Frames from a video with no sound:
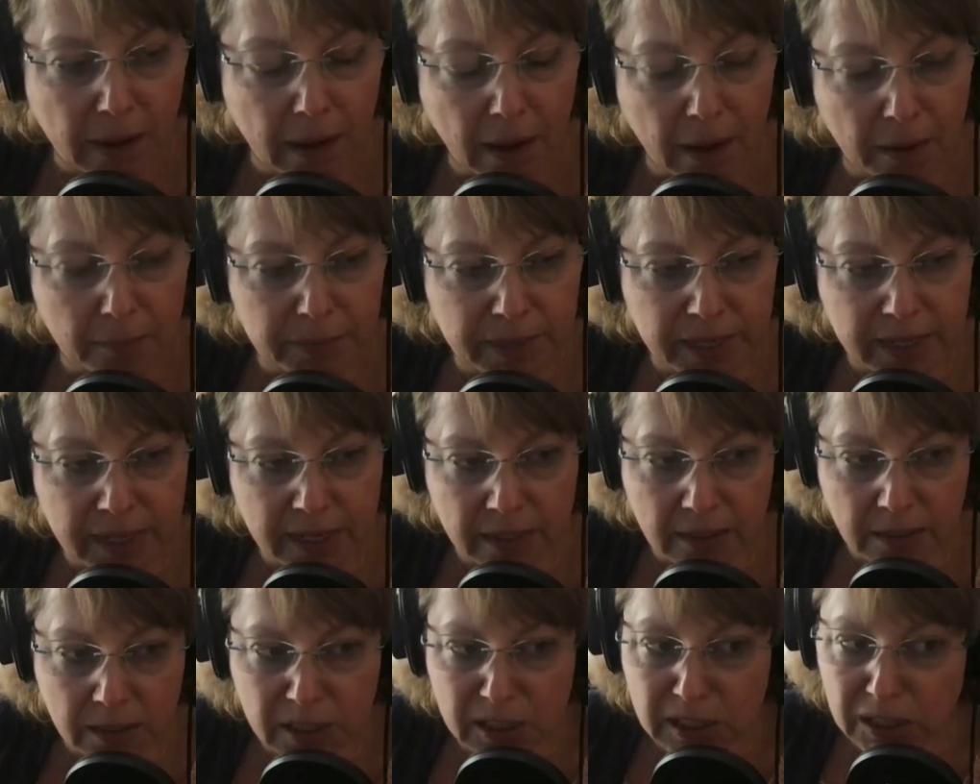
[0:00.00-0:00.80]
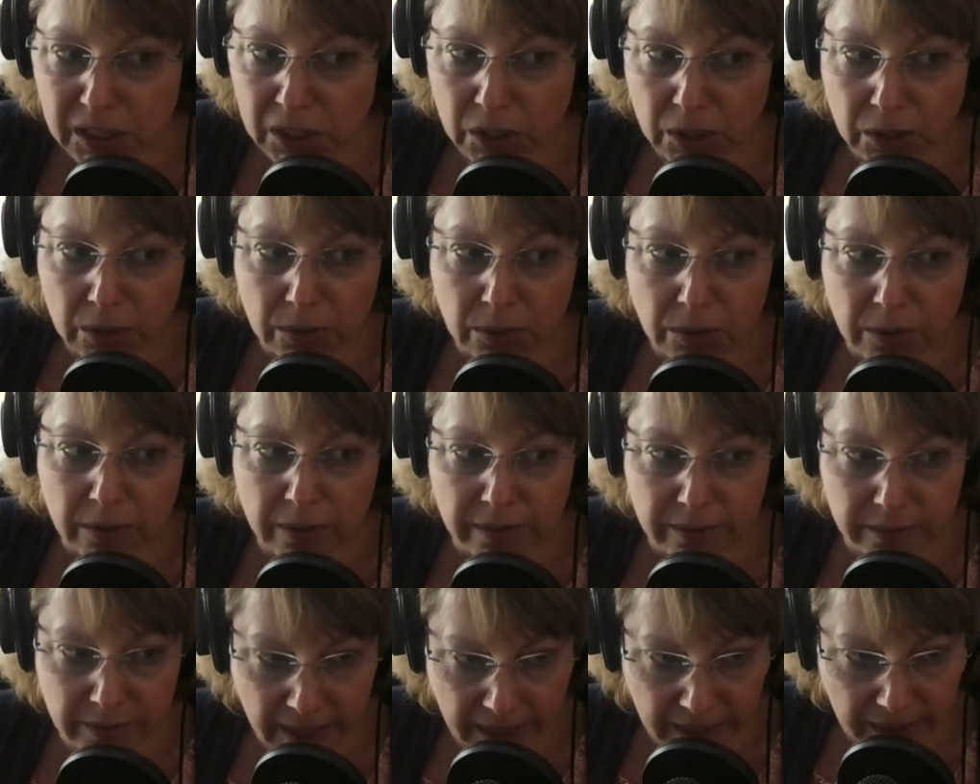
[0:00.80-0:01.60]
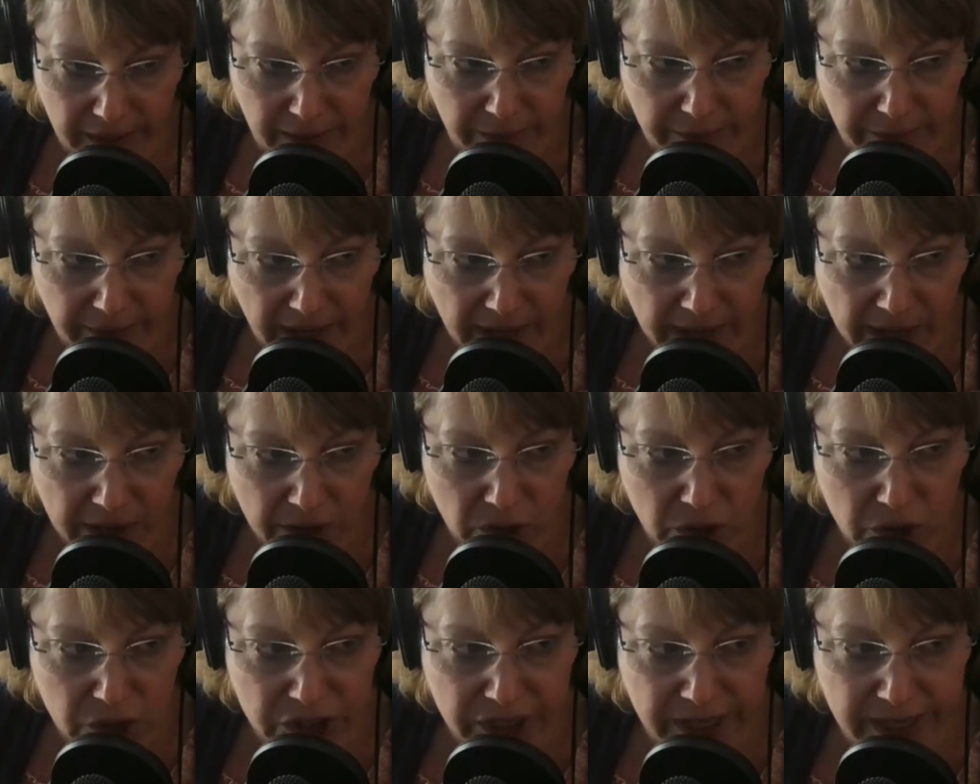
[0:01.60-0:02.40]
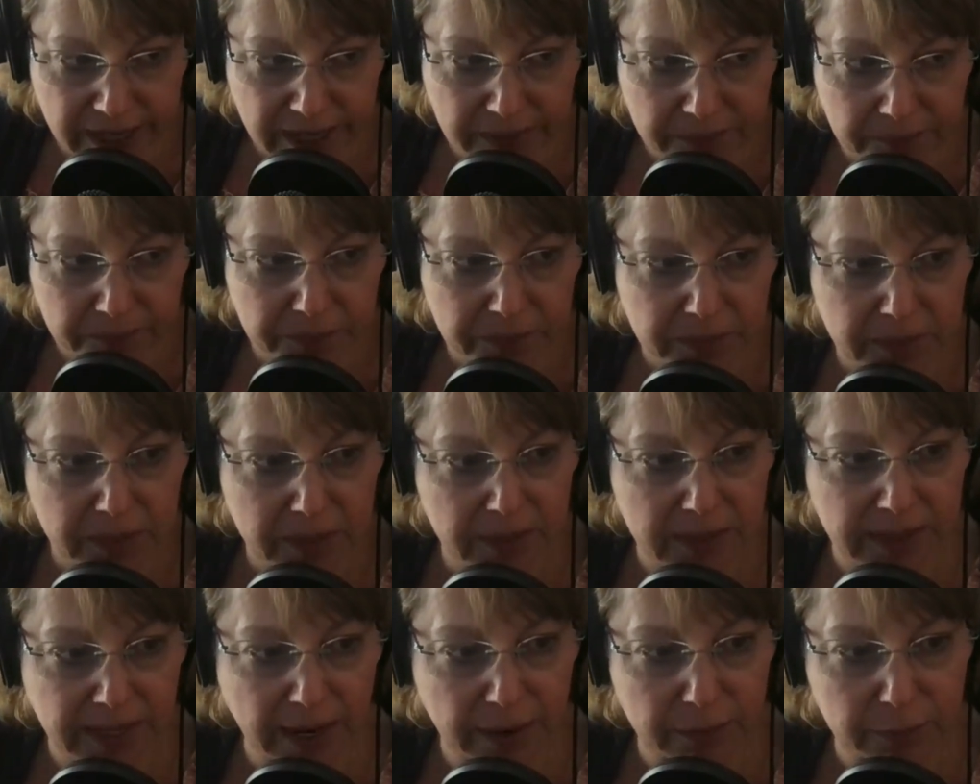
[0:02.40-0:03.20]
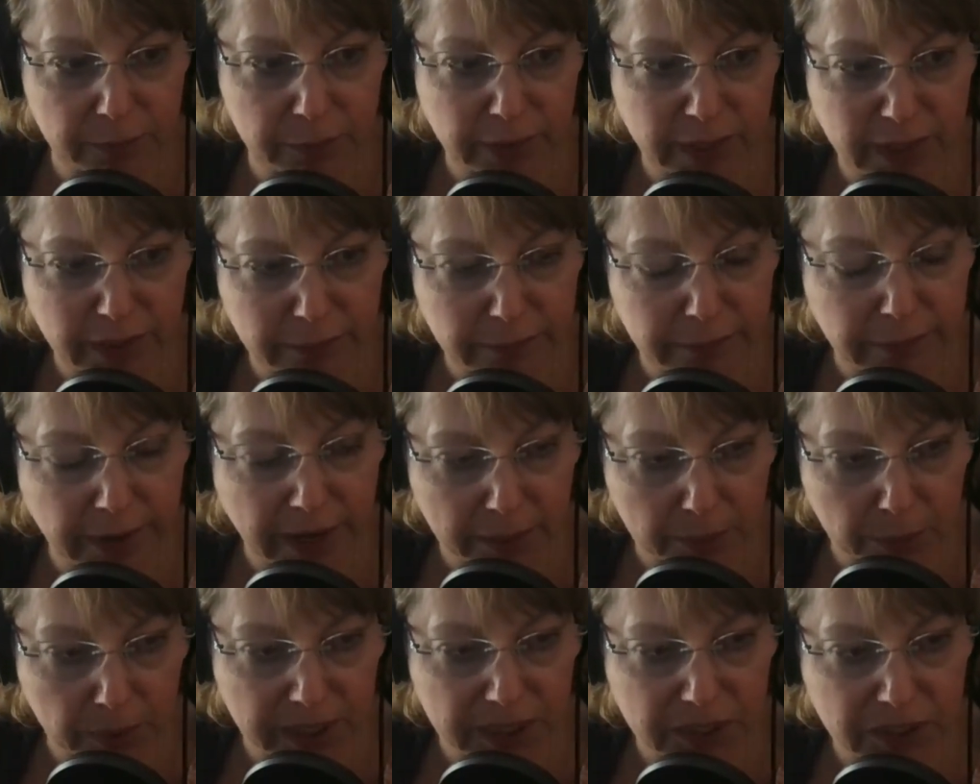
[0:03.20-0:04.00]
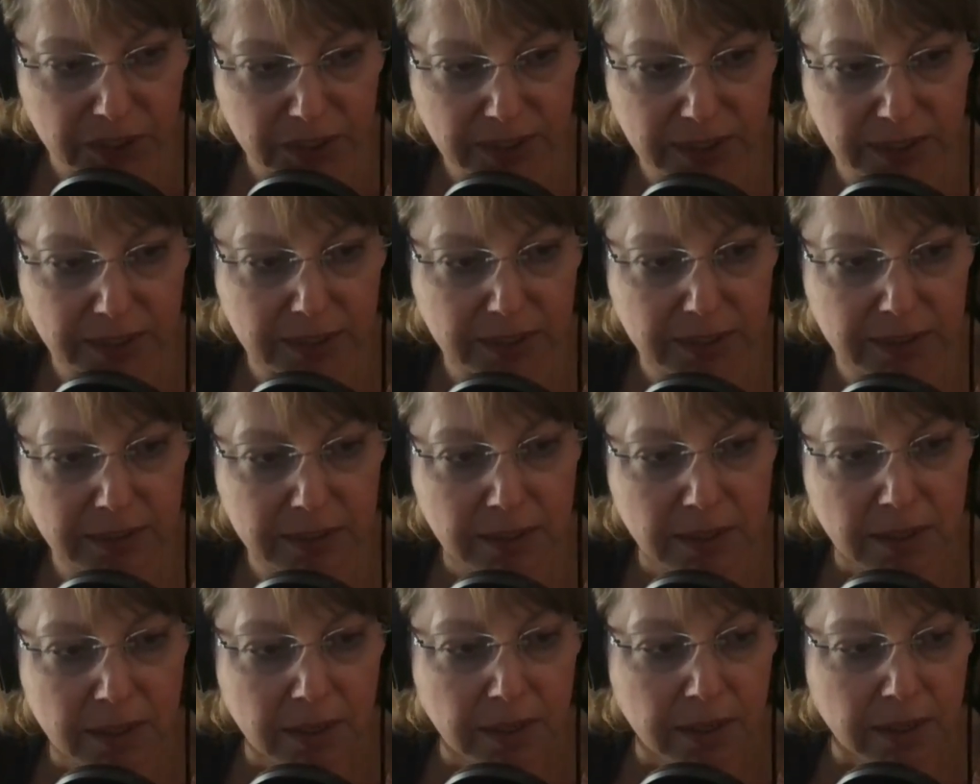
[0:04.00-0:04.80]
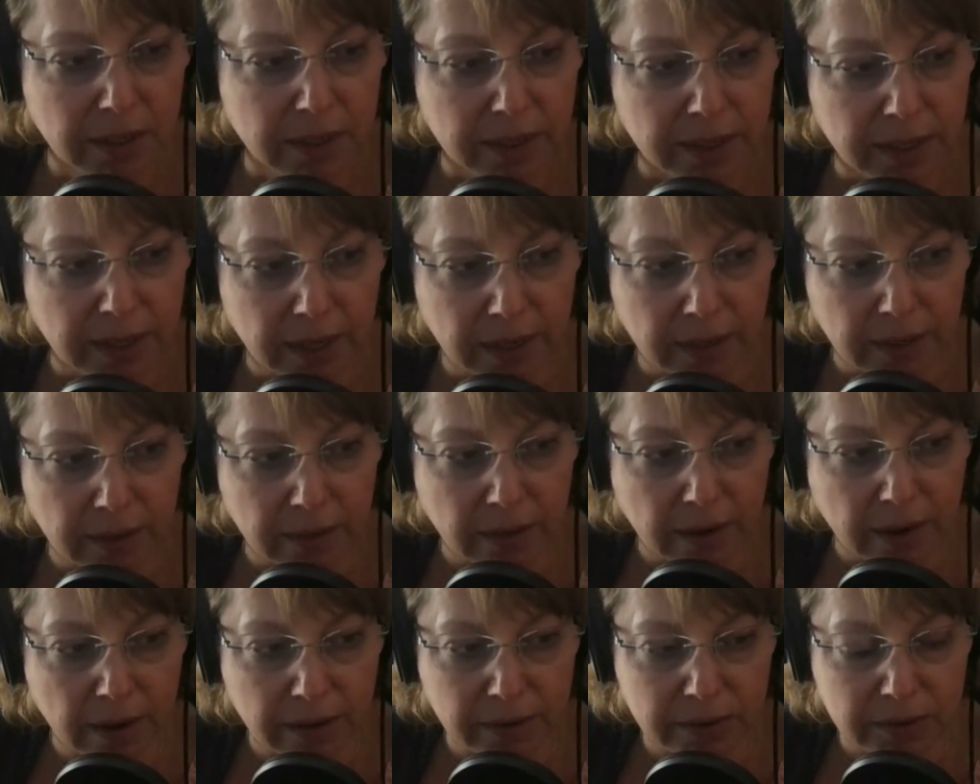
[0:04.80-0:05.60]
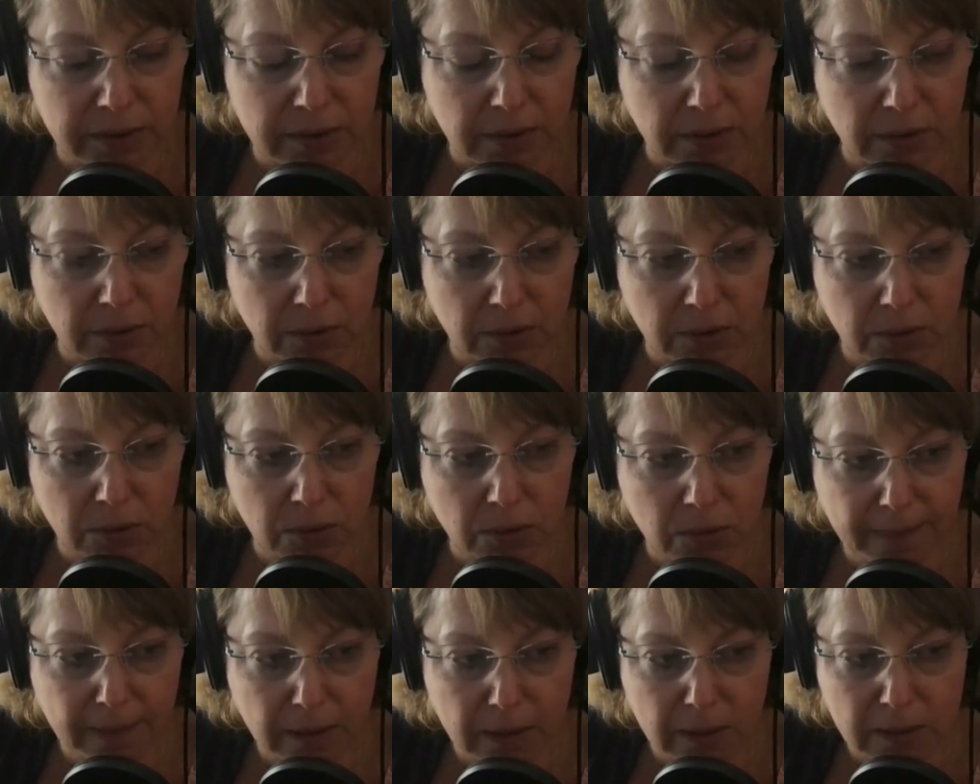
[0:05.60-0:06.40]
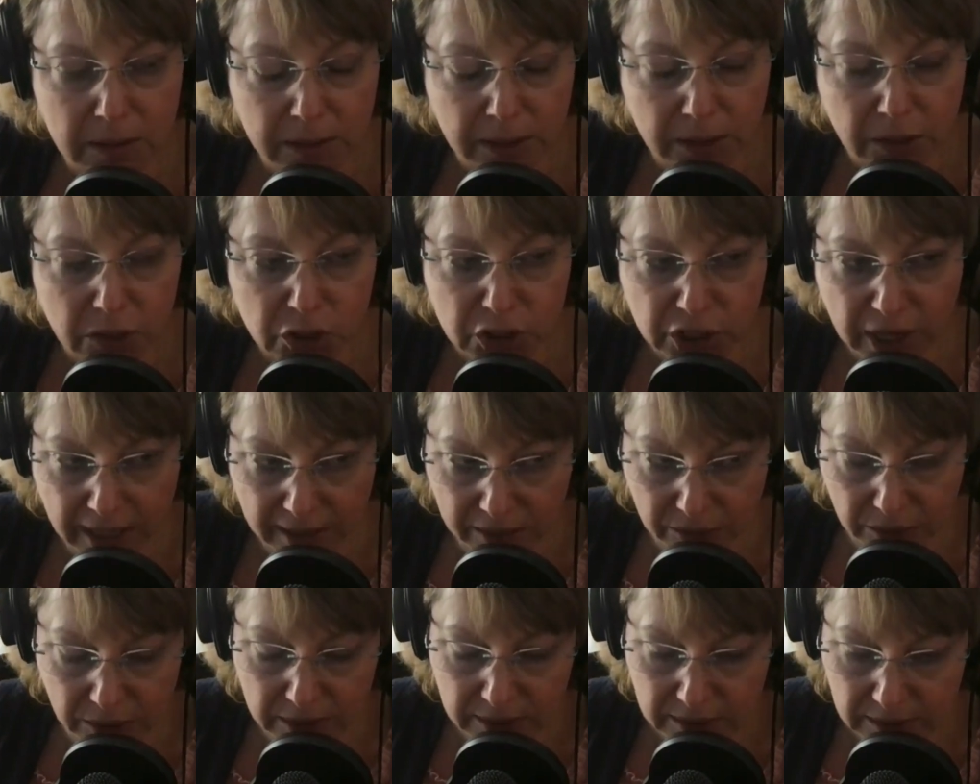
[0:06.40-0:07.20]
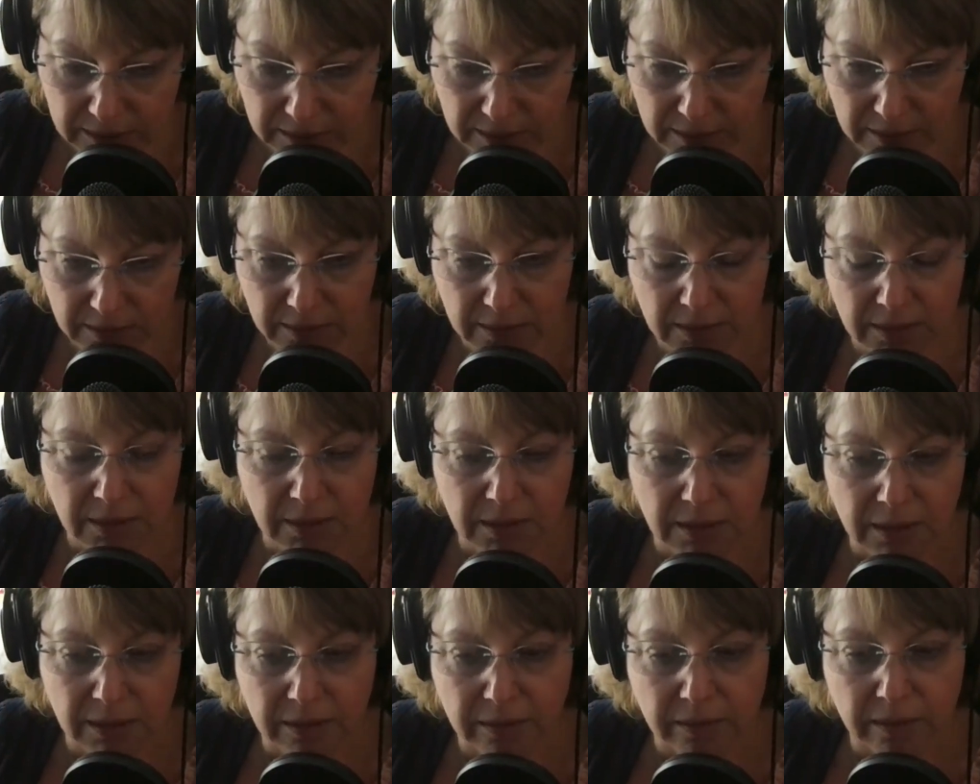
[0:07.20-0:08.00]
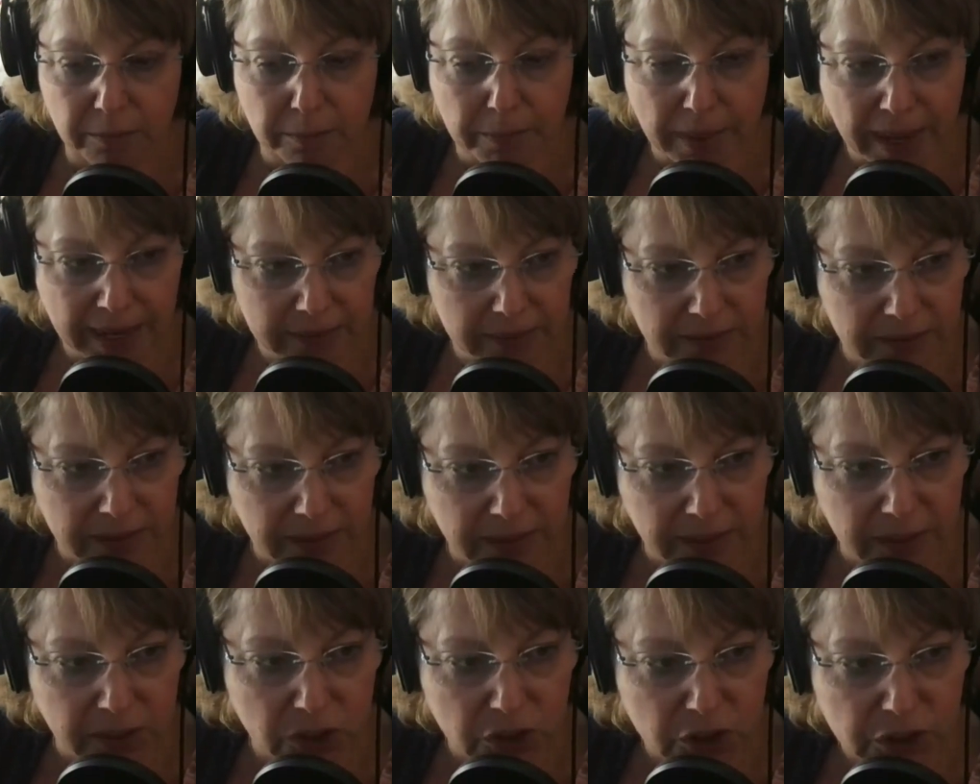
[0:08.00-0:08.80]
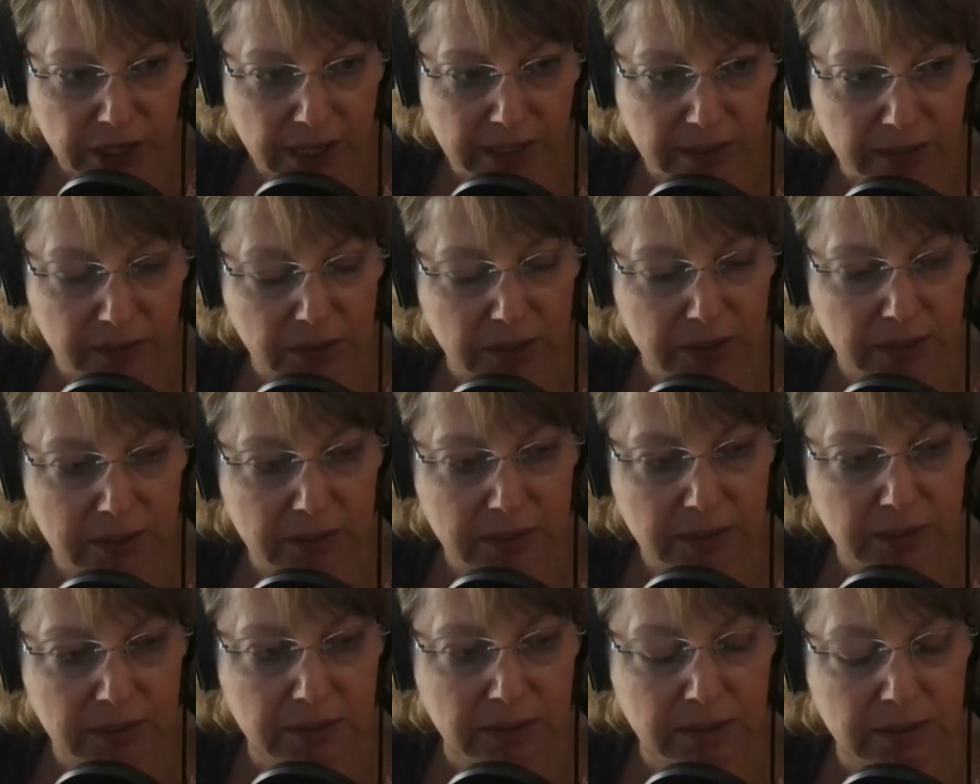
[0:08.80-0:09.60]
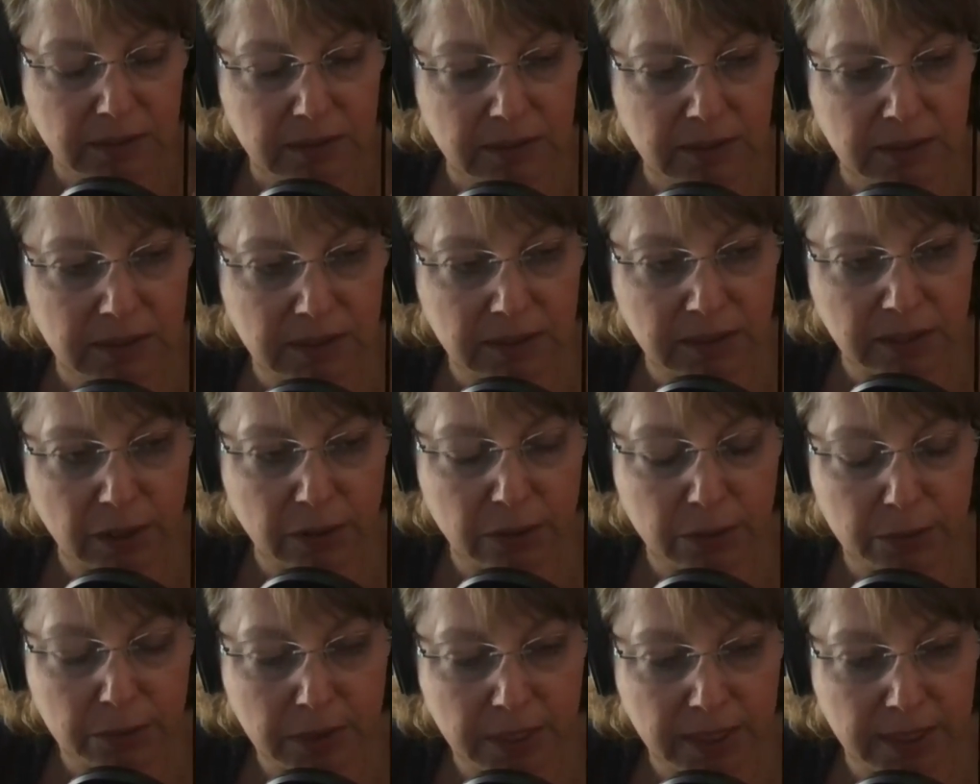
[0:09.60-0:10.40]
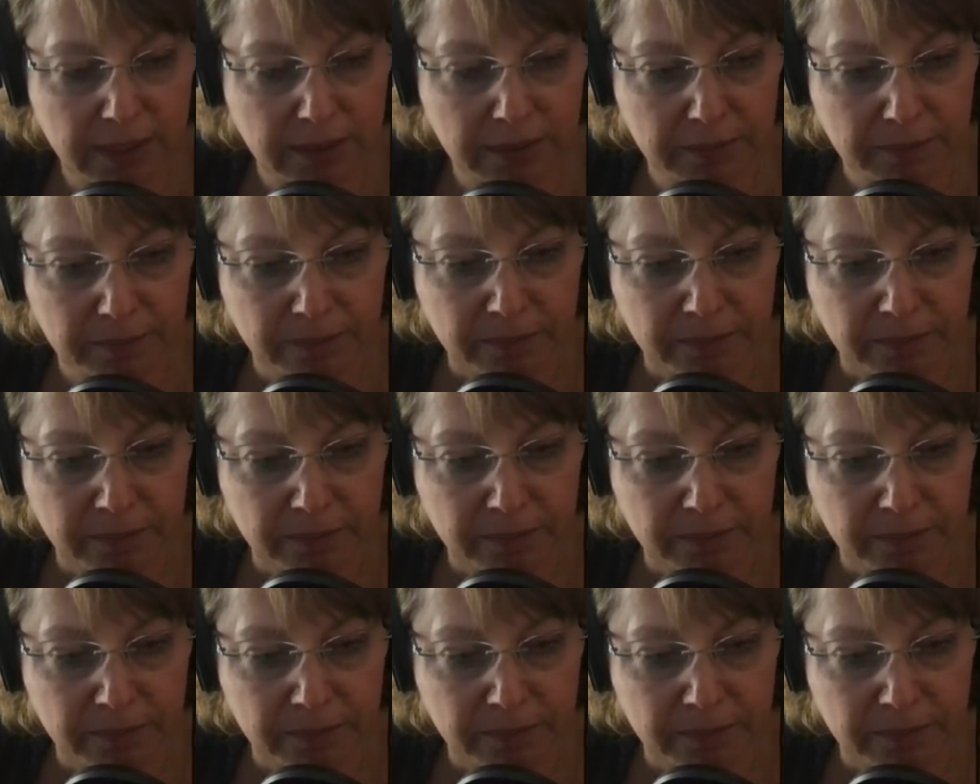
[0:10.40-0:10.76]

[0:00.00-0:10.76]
They can clear negative energy. The sound vibrations can also clear chakras. Balancing your chakras is another thing.